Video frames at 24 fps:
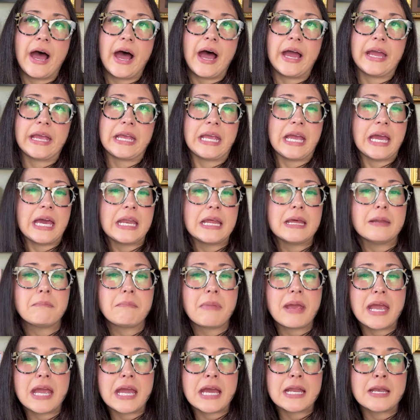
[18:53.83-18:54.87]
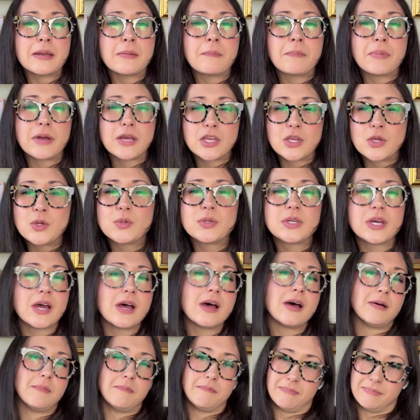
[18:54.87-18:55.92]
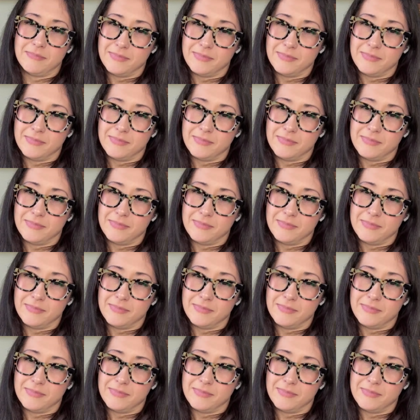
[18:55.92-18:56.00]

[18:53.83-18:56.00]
I get it, man, but you dumb.